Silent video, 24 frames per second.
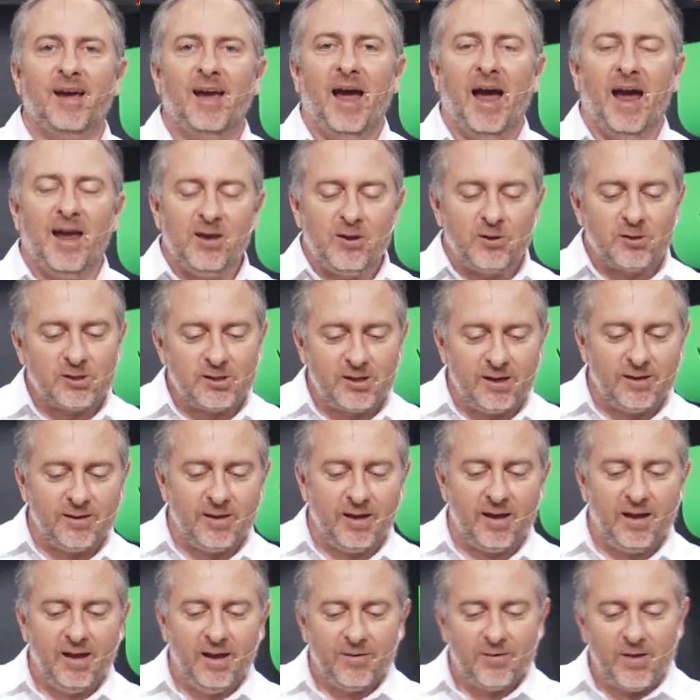And you see
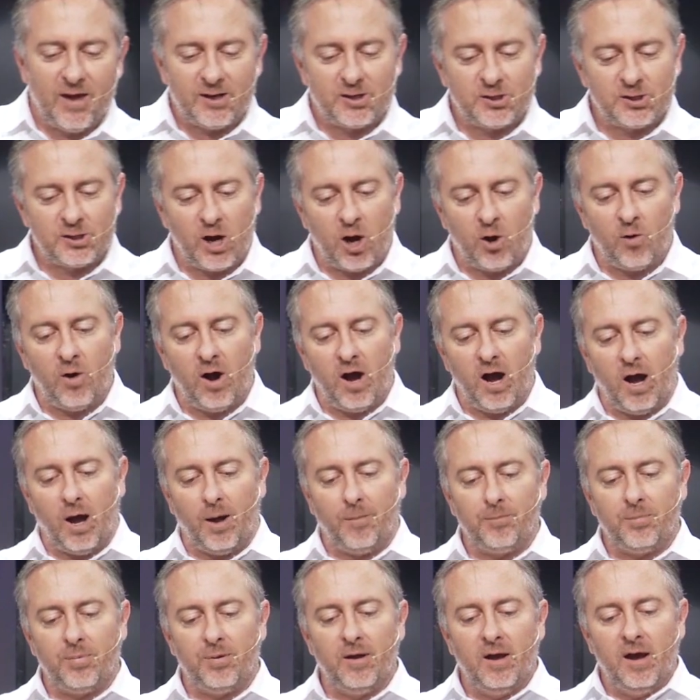that they show
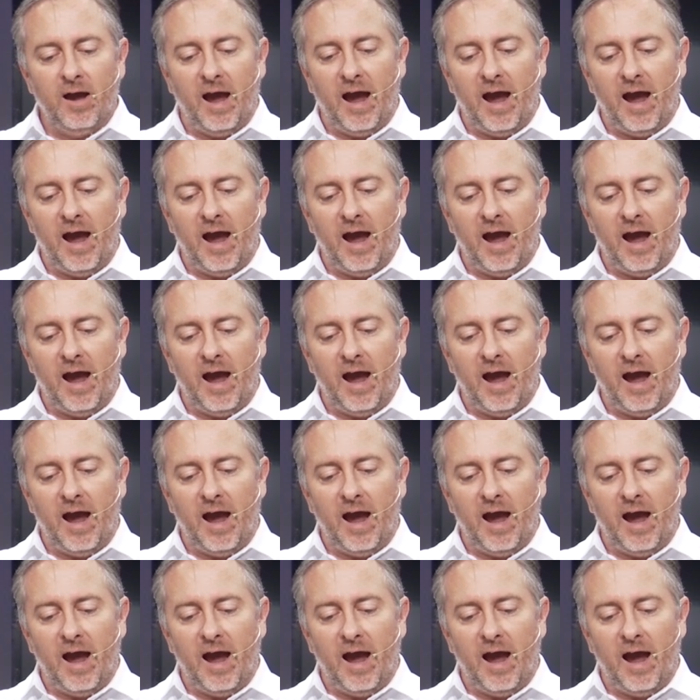up